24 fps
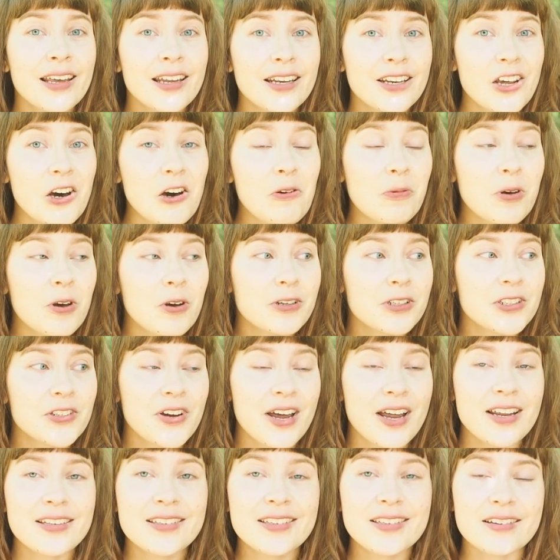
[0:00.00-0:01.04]
now I'm going to
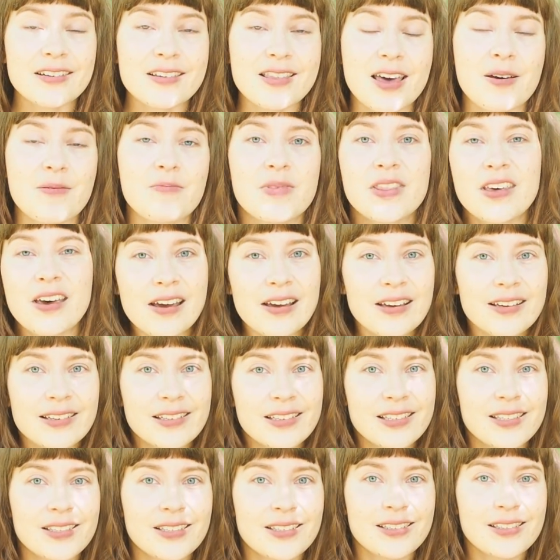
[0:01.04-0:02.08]
answer them.
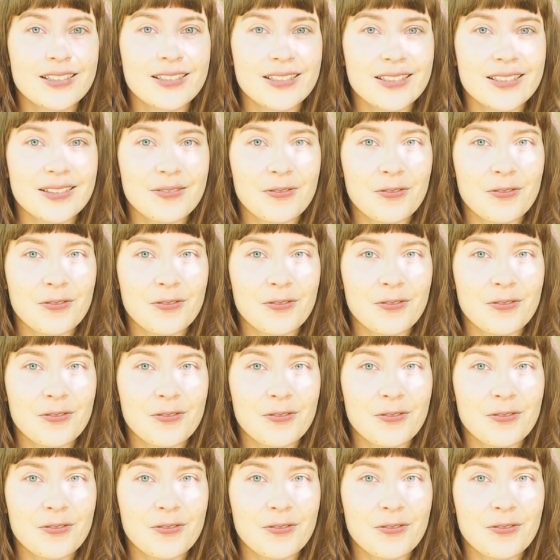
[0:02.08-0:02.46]
Thanks